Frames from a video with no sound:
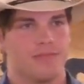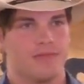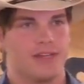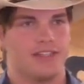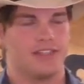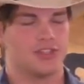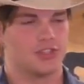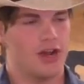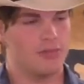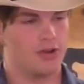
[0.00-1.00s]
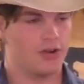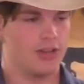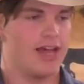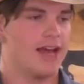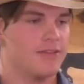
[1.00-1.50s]
he's describing our
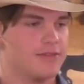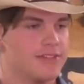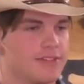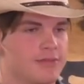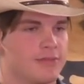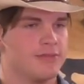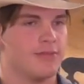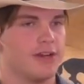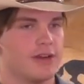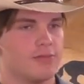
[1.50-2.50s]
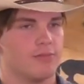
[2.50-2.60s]
lives here.